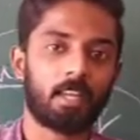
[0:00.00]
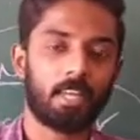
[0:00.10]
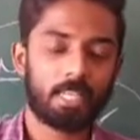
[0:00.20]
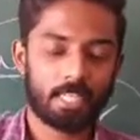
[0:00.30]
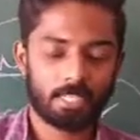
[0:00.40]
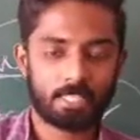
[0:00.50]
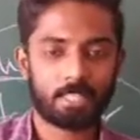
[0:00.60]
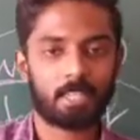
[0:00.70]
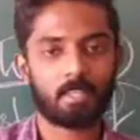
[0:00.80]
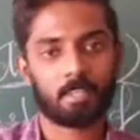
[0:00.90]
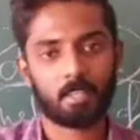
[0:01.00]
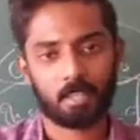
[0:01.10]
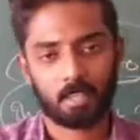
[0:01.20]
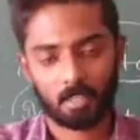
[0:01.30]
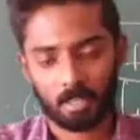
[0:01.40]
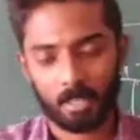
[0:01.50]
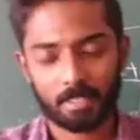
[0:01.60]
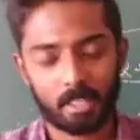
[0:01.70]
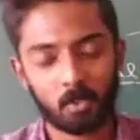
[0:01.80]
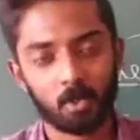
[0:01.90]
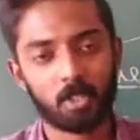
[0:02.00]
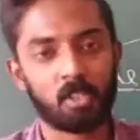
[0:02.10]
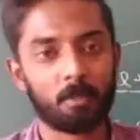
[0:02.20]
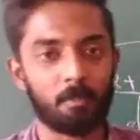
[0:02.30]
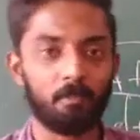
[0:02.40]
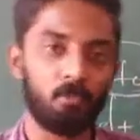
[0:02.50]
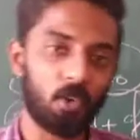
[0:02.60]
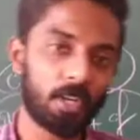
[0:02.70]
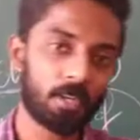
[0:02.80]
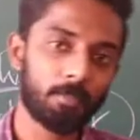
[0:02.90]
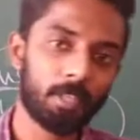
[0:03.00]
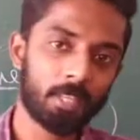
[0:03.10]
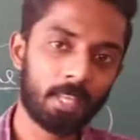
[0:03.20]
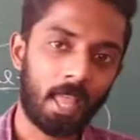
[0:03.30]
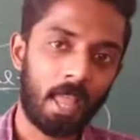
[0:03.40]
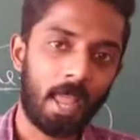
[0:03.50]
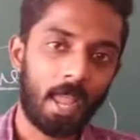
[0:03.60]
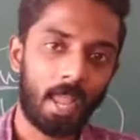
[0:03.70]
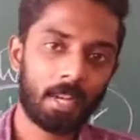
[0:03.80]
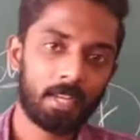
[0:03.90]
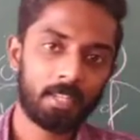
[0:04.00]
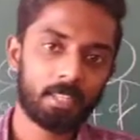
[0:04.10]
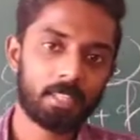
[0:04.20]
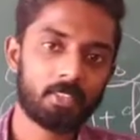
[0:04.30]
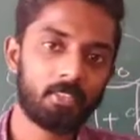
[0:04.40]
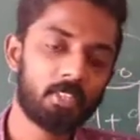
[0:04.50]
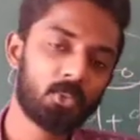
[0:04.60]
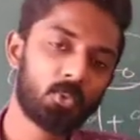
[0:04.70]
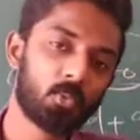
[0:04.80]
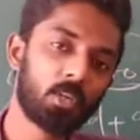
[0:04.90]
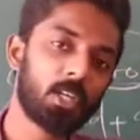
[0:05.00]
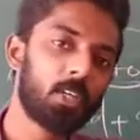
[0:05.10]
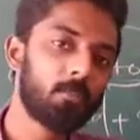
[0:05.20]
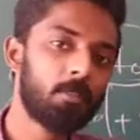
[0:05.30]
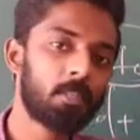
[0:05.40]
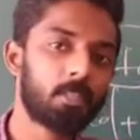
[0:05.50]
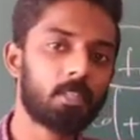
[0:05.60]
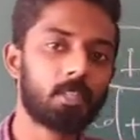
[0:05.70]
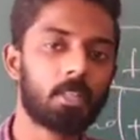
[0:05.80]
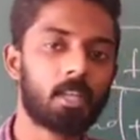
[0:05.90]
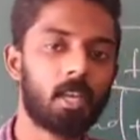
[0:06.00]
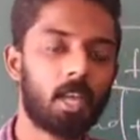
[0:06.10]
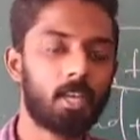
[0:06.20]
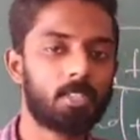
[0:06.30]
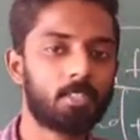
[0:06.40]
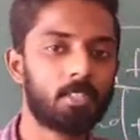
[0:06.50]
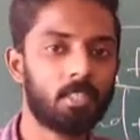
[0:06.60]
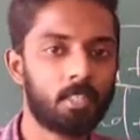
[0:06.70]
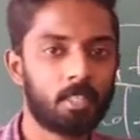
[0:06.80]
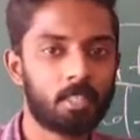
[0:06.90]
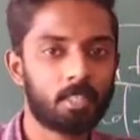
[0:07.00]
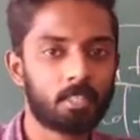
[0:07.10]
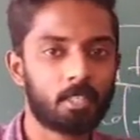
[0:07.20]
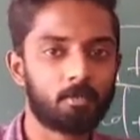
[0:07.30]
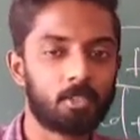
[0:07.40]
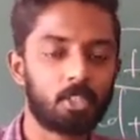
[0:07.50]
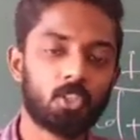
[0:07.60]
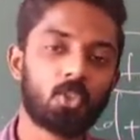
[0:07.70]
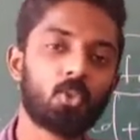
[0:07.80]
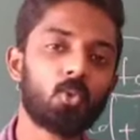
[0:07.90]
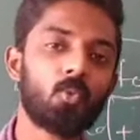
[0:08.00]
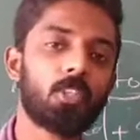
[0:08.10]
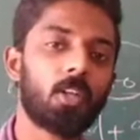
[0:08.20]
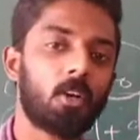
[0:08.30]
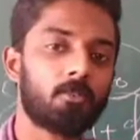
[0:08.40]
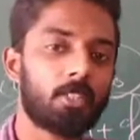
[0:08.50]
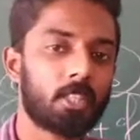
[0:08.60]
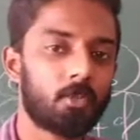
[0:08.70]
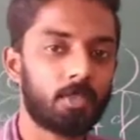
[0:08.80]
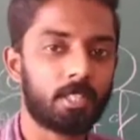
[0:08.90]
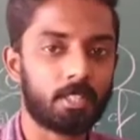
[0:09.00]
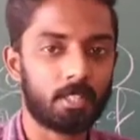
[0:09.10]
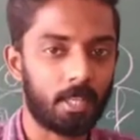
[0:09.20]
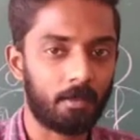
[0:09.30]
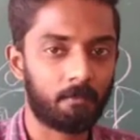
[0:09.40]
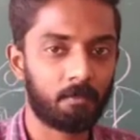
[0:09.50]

it is connected with the verb, and this verb has something to do with the object which is there.